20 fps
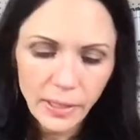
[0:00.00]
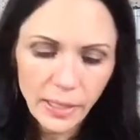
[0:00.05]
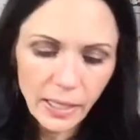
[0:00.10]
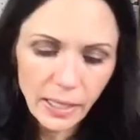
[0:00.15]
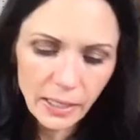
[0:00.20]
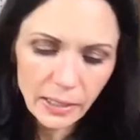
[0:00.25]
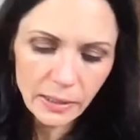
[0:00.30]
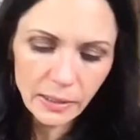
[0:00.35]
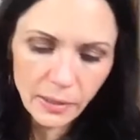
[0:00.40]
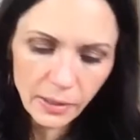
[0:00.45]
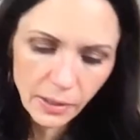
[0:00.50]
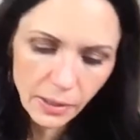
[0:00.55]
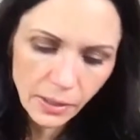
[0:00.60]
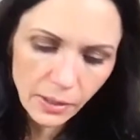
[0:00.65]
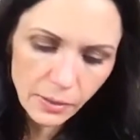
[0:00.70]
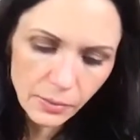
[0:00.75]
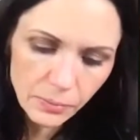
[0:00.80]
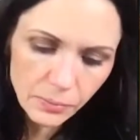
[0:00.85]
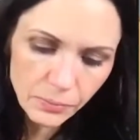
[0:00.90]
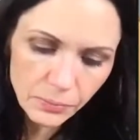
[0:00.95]
And
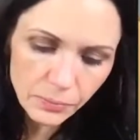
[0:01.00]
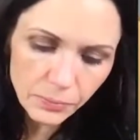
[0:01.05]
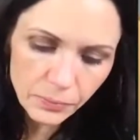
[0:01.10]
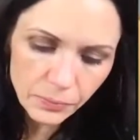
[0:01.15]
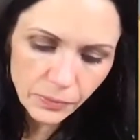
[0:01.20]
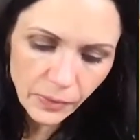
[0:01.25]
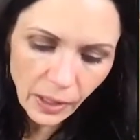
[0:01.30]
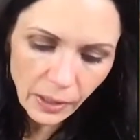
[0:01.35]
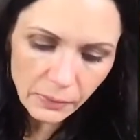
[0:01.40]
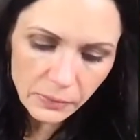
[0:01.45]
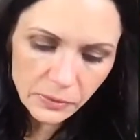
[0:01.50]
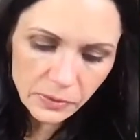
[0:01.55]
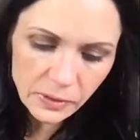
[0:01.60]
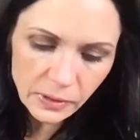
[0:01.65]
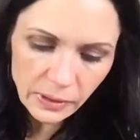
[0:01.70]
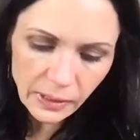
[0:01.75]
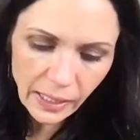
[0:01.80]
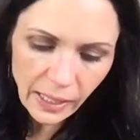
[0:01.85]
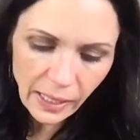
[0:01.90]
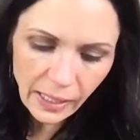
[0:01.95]
um, I was
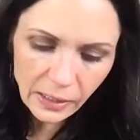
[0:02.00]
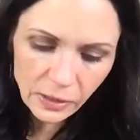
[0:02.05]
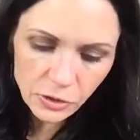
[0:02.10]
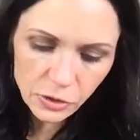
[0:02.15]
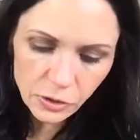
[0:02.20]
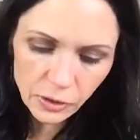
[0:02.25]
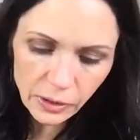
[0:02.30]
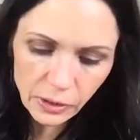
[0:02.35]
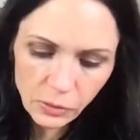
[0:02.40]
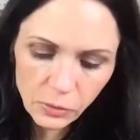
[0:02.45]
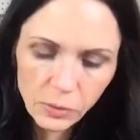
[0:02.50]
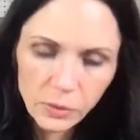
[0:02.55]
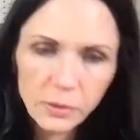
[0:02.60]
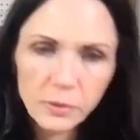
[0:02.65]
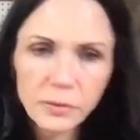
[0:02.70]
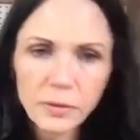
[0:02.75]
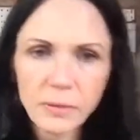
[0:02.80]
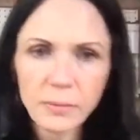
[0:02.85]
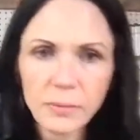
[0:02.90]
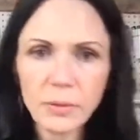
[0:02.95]
going to actually
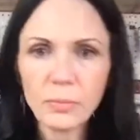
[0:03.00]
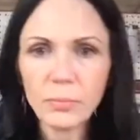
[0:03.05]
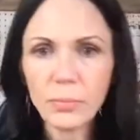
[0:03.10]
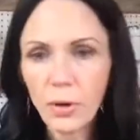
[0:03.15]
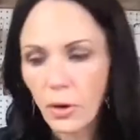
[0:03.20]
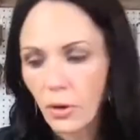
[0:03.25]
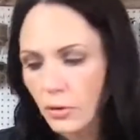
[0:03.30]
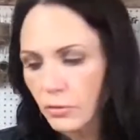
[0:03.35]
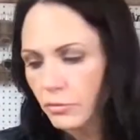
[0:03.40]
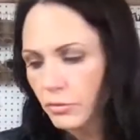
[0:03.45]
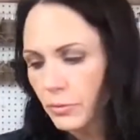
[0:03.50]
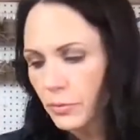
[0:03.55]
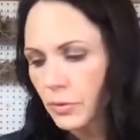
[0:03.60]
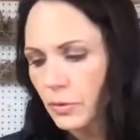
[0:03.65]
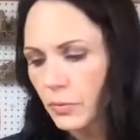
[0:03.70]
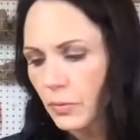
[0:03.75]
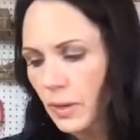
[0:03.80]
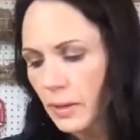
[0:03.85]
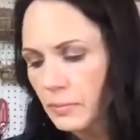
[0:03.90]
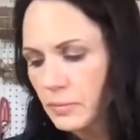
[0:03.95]
order them in bulk from
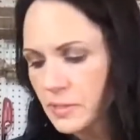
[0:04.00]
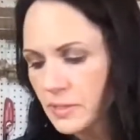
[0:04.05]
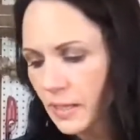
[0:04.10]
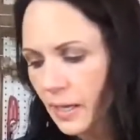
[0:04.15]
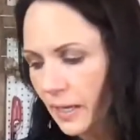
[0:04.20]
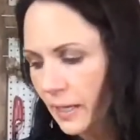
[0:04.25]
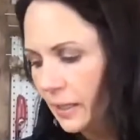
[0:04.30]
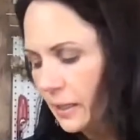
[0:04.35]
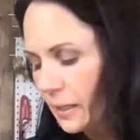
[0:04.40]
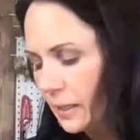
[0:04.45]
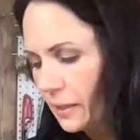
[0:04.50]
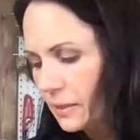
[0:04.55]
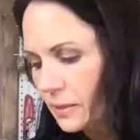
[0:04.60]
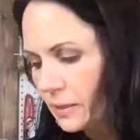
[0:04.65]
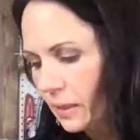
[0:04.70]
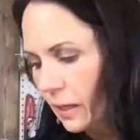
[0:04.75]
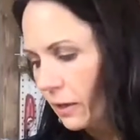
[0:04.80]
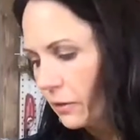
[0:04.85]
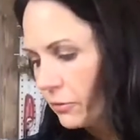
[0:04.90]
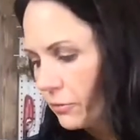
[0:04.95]
the website. And
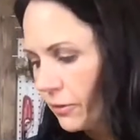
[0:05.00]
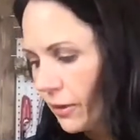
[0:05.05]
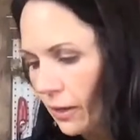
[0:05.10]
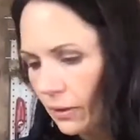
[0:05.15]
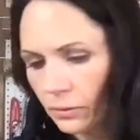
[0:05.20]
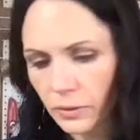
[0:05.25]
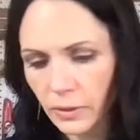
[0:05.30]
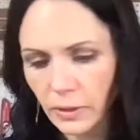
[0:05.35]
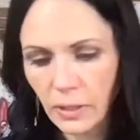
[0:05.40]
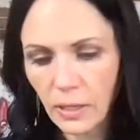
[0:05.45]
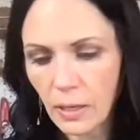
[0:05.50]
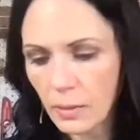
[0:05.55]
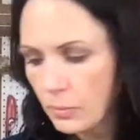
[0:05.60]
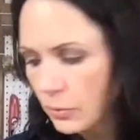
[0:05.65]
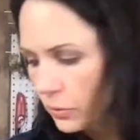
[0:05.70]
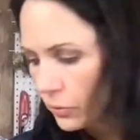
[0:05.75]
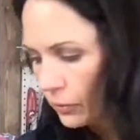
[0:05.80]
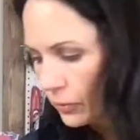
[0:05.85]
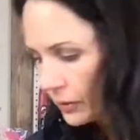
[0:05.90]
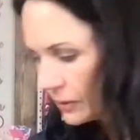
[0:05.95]
then I found a
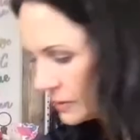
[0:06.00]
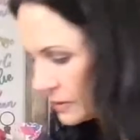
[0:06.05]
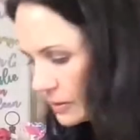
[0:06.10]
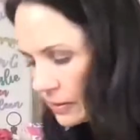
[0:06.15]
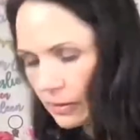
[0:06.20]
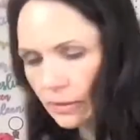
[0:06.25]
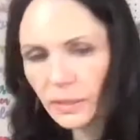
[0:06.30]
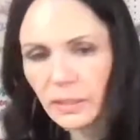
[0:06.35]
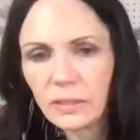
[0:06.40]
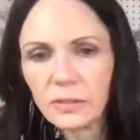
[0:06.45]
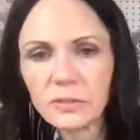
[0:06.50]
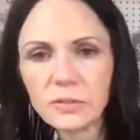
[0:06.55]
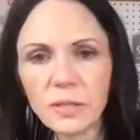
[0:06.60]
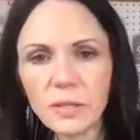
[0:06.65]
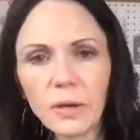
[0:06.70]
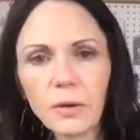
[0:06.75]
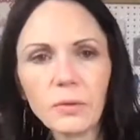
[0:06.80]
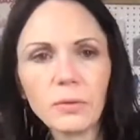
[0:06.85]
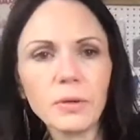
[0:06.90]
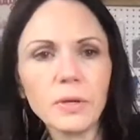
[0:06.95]
couple recently.
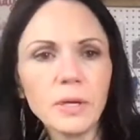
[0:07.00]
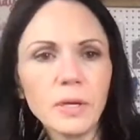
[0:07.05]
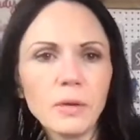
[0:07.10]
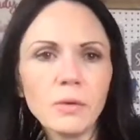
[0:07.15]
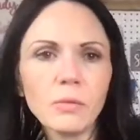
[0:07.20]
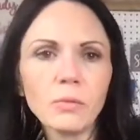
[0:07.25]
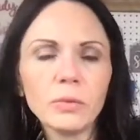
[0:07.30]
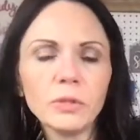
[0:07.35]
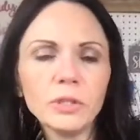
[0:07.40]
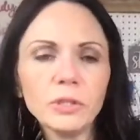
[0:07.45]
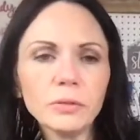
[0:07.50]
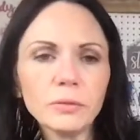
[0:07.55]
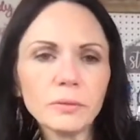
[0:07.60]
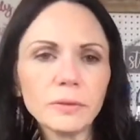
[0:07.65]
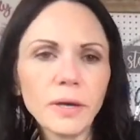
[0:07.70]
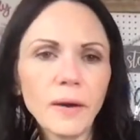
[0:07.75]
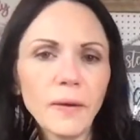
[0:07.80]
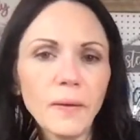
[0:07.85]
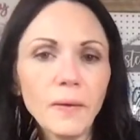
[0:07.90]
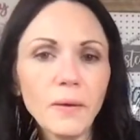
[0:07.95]
So when you
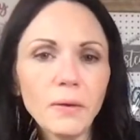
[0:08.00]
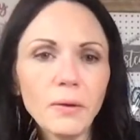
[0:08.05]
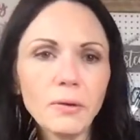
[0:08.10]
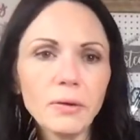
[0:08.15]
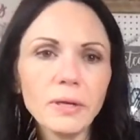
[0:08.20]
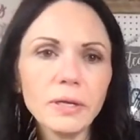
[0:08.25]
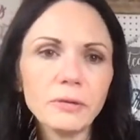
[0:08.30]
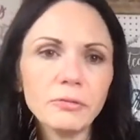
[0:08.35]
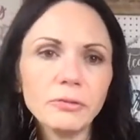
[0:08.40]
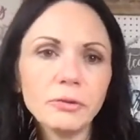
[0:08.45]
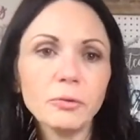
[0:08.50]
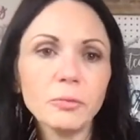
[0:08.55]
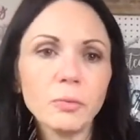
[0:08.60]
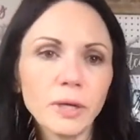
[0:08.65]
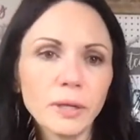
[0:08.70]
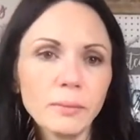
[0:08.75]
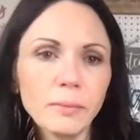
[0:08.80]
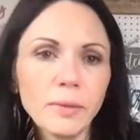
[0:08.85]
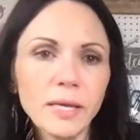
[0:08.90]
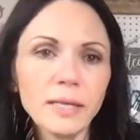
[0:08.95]
go, if you
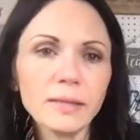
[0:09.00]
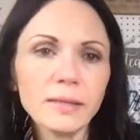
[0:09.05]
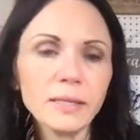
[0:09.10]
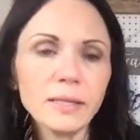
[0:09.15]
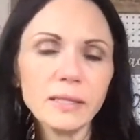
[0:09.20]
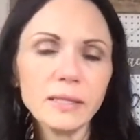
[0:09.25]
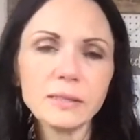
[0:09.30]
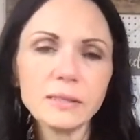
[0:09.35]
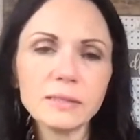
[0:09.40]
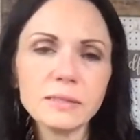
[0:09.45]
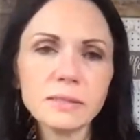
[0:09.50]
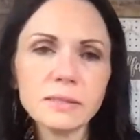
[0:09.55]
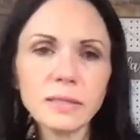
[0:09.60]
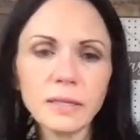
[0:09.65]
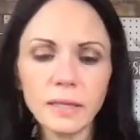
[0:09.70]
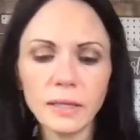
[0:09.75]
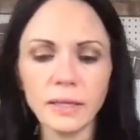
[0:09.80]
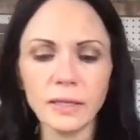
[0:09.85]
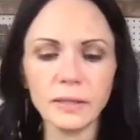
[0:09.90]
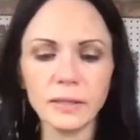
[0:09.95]
want to make these,
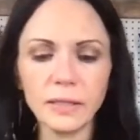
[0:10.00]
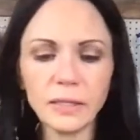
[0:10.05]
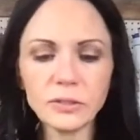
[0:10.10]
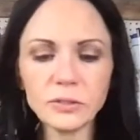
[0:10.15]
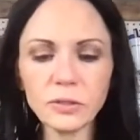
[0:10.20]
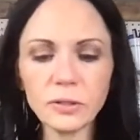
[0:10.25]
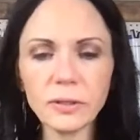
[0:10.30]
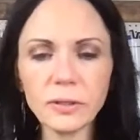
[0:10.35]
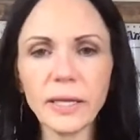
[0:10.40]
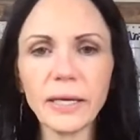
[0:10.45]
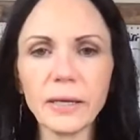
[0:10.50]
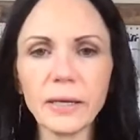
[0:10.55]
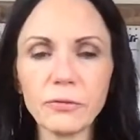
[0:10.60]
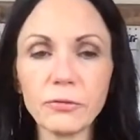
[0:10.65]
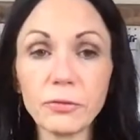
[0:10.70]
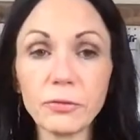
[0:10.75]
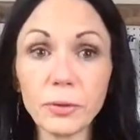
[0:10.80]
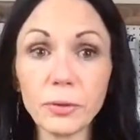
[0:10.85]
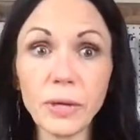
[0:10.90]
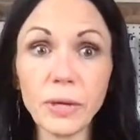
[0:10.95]
these are like
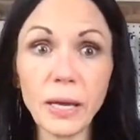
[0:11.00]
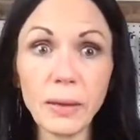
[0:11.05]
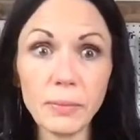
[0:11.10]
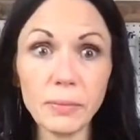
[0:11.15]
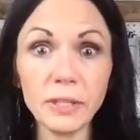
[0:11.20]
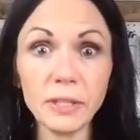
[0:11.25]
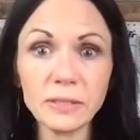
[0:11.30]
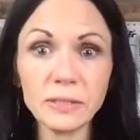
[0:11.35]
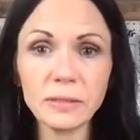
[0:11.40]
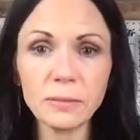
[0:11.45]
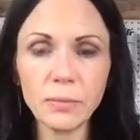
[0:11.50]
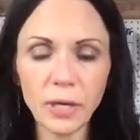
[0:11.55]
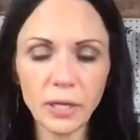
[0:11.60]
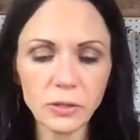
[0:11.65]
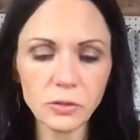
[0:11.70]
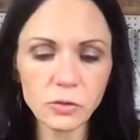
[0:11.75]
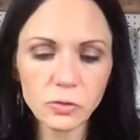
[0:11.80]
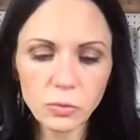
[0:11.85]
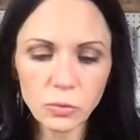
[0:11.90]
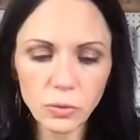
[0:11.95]
a, for at least at
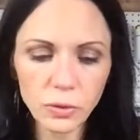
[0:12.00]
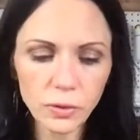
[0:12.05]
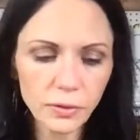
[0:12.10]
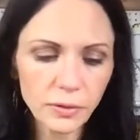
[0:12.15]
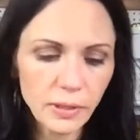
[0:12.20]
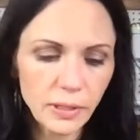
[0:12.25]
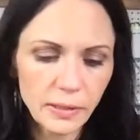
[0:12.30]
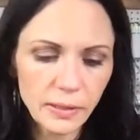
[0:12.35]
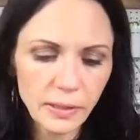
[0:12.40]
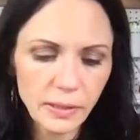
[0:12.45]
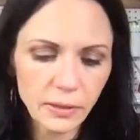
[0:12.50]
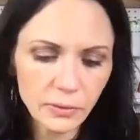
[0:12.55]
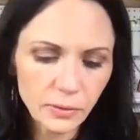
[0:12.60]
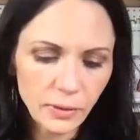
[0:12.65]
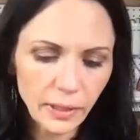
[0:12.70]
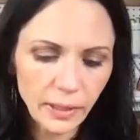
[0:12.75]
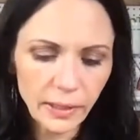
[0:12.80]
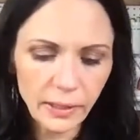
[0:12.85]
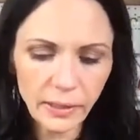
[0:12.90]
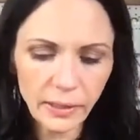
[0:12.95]
my store, that
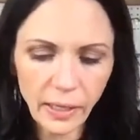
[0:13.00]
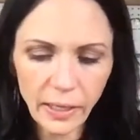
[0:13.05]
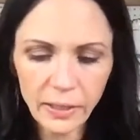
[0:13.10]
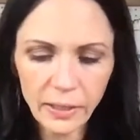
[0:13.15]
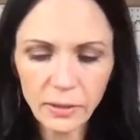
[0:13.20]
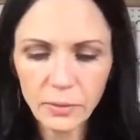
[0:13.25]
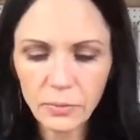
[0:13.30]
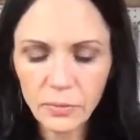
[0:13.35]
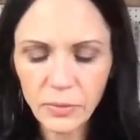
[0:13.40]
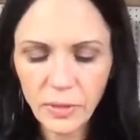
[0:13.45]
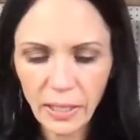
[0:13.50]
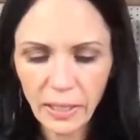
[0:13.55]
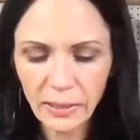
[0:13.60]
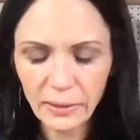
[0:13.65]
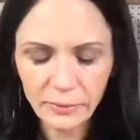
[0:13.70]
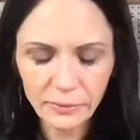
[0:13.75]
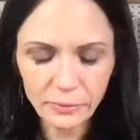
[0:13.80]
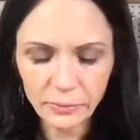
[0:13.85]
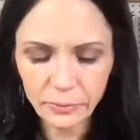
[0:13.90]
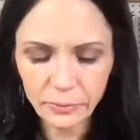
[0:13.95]
they're like an item that